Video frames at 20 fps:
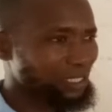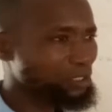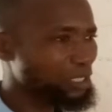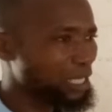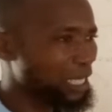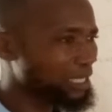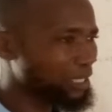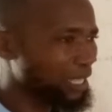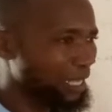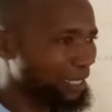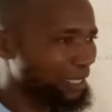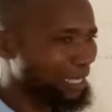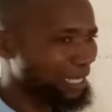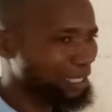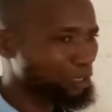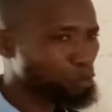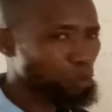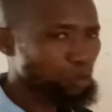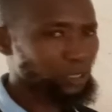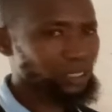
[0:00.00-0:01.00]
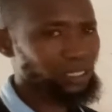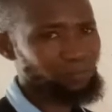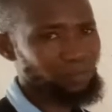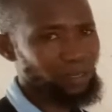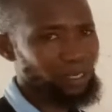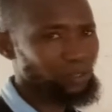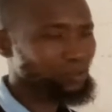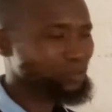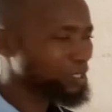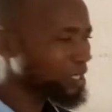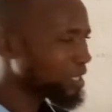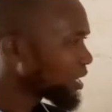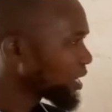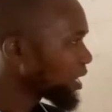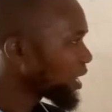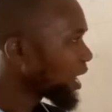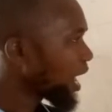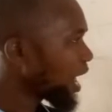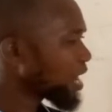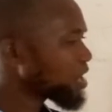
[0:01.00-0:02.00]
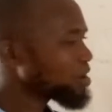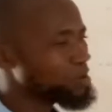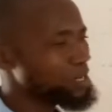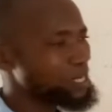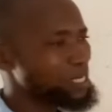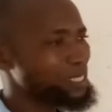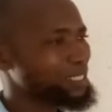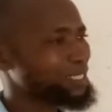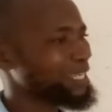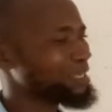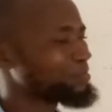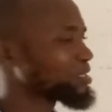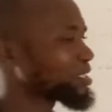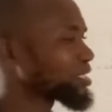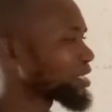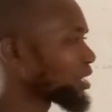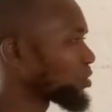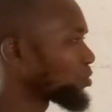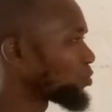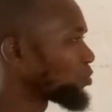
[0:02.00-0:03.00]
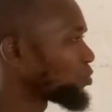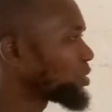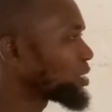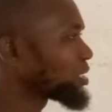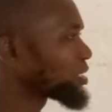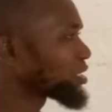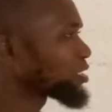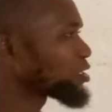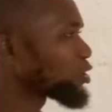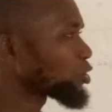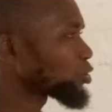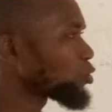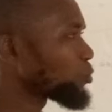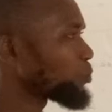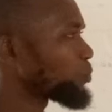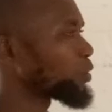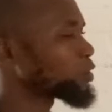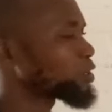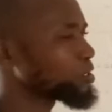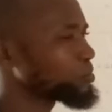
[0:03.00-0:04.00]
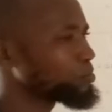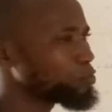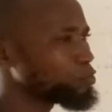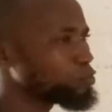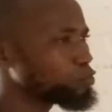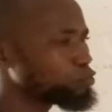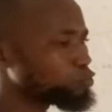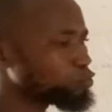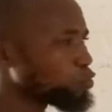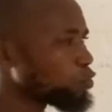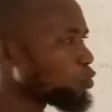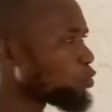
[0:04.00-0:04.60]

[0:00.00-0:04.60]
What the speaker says: that talks about angle in a semicircle. Is it also possible to